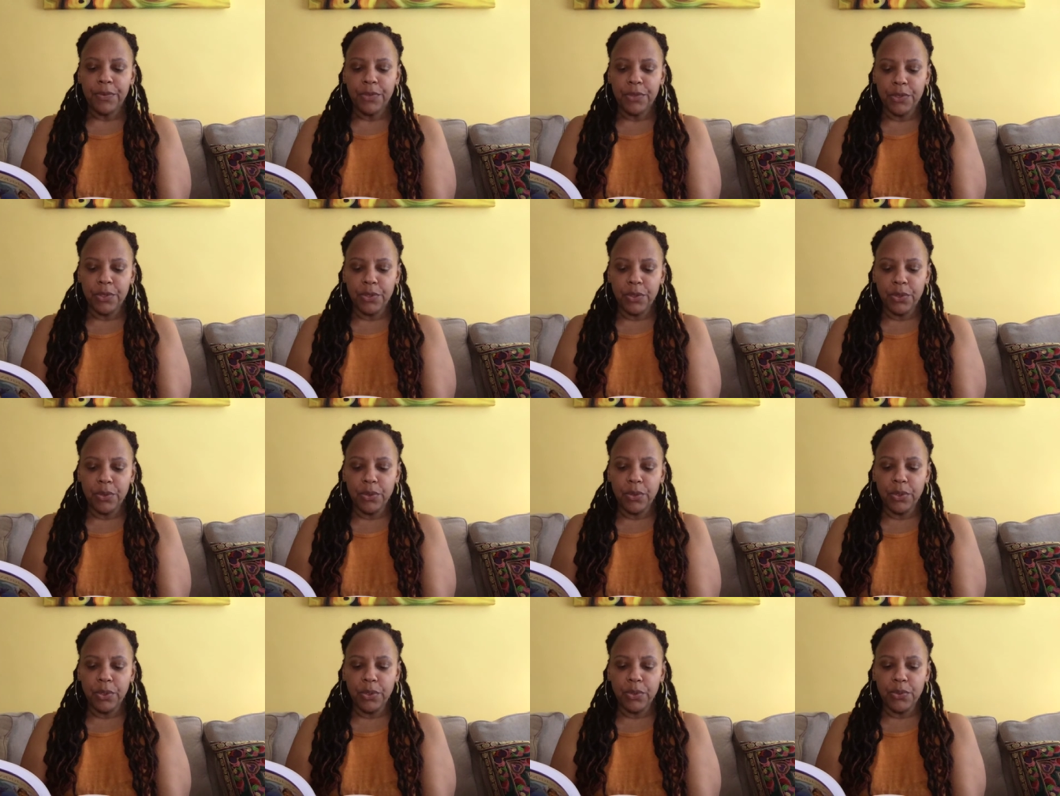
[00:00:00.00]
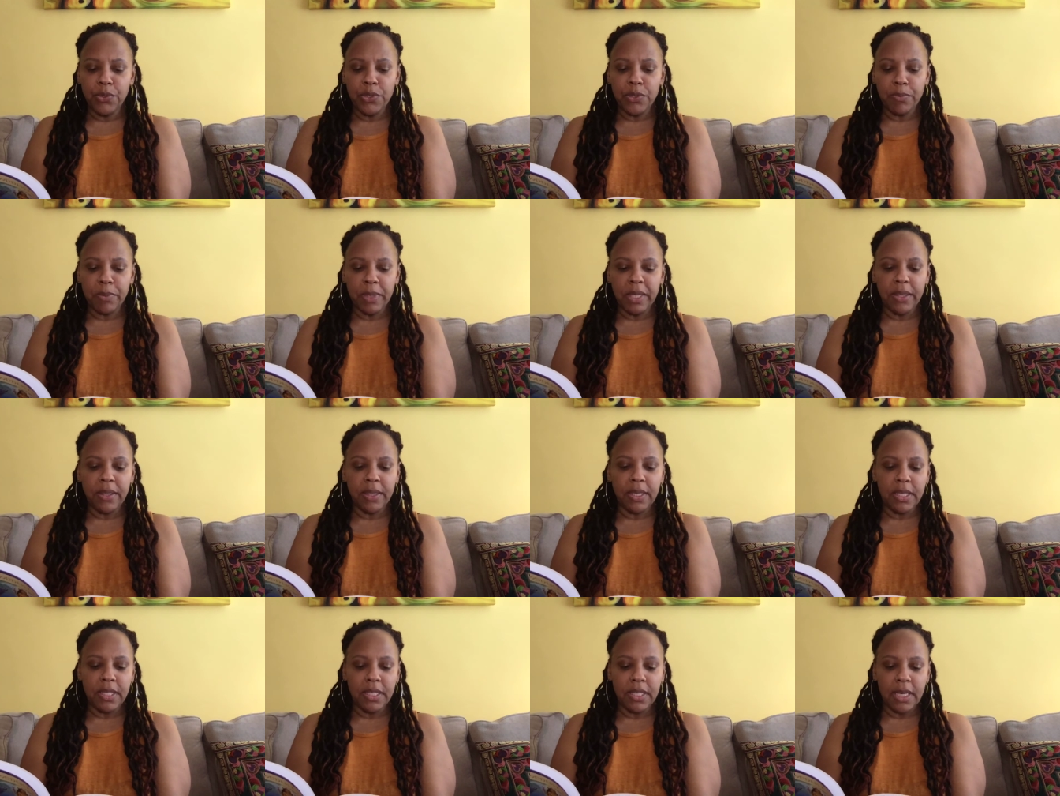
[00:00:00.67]
Do you
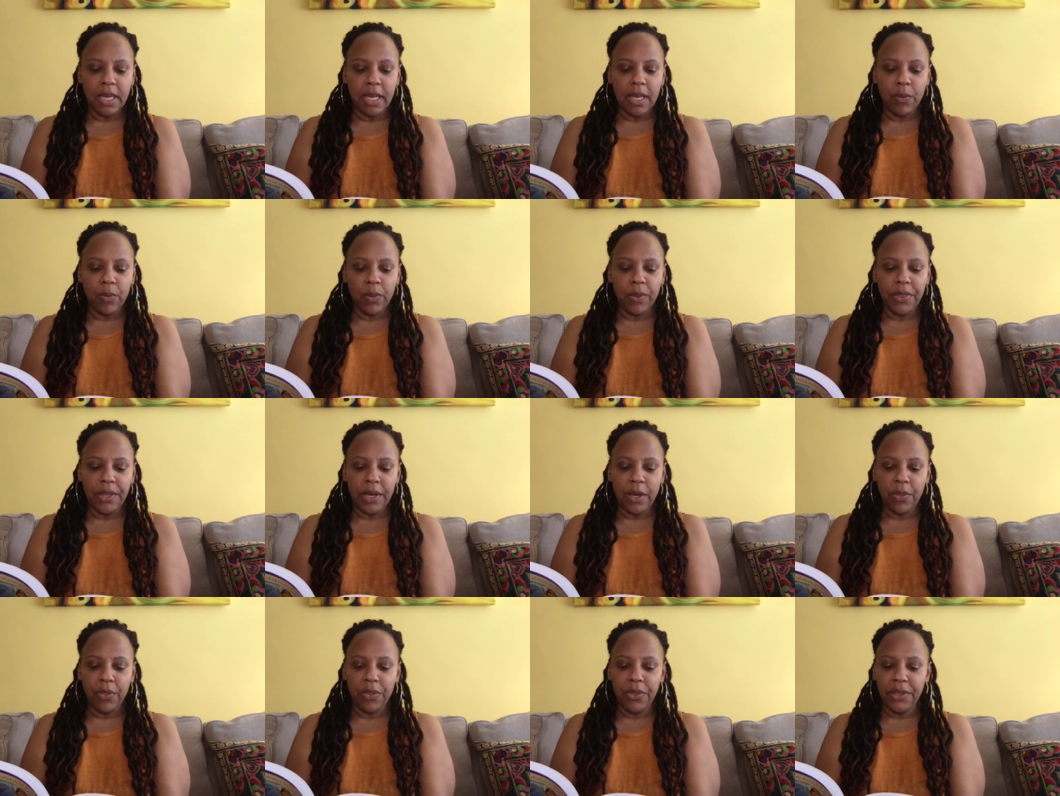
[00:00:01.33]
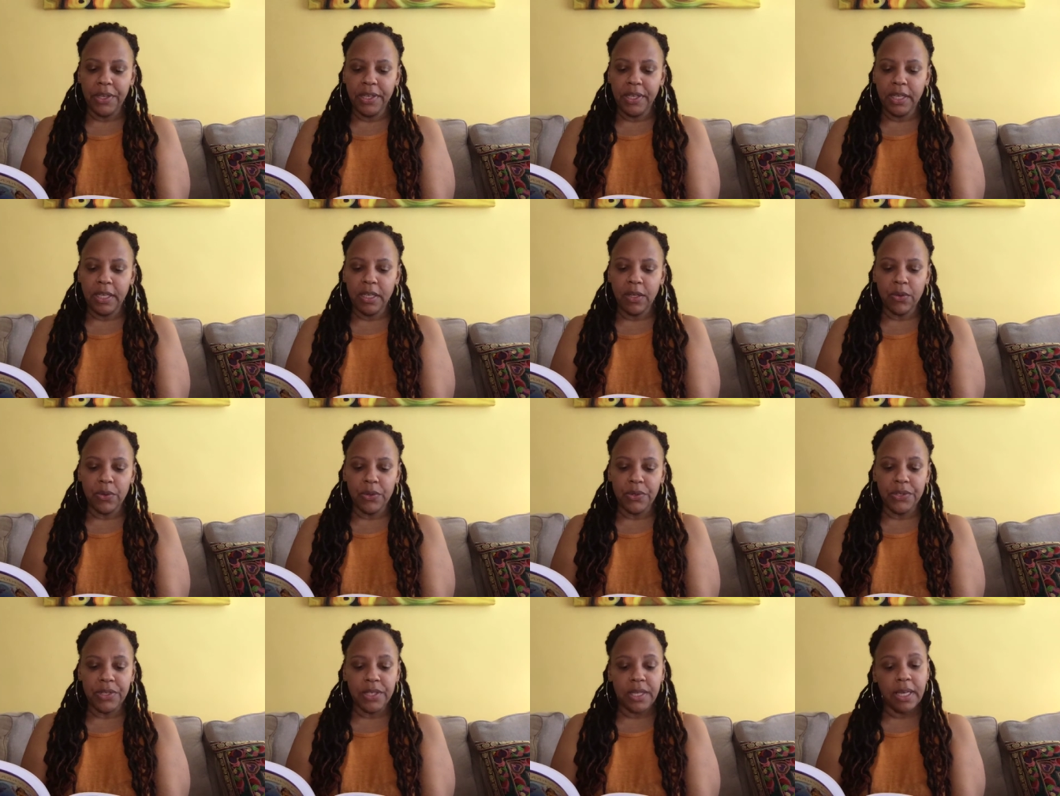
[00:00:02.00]
spend the day without thinking or
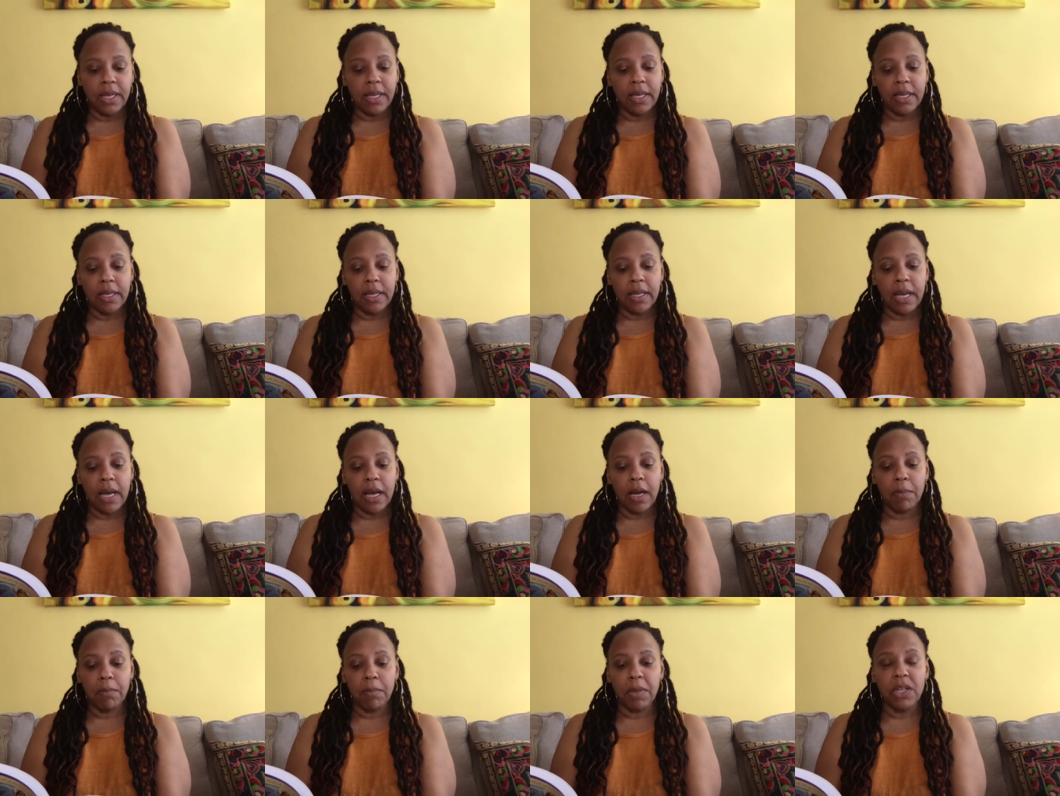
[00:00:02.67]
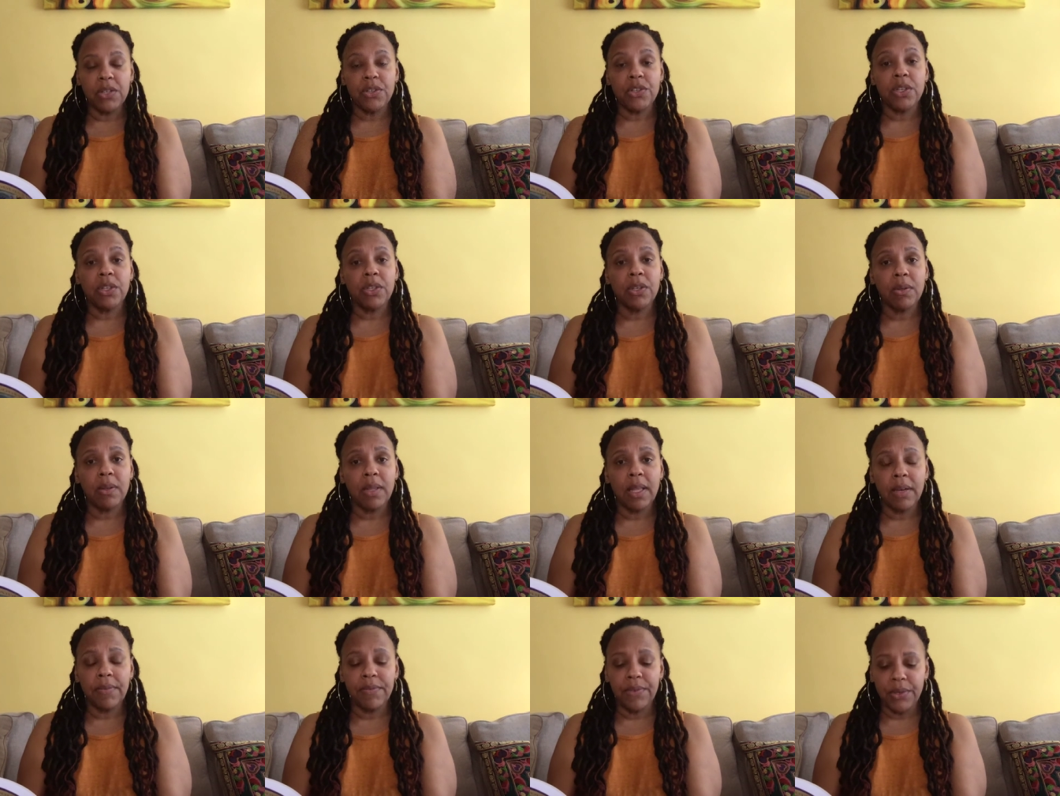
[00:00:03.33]
saying how much you
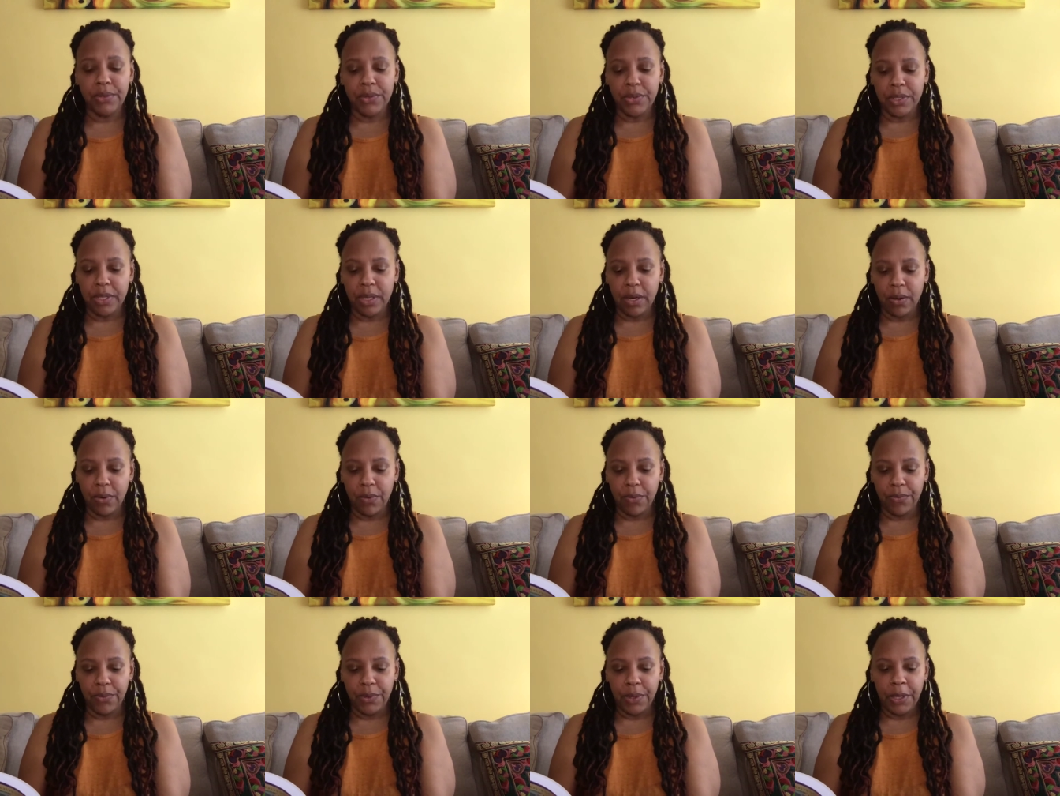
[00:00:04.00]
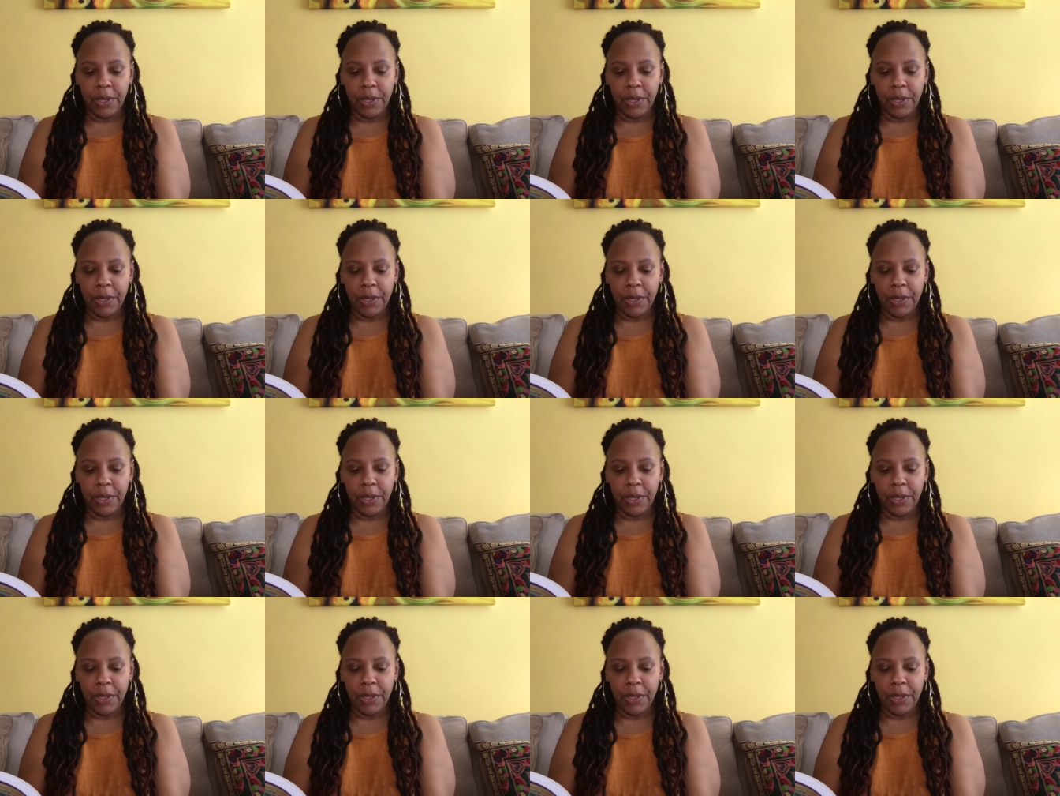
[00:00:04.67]
love yourself?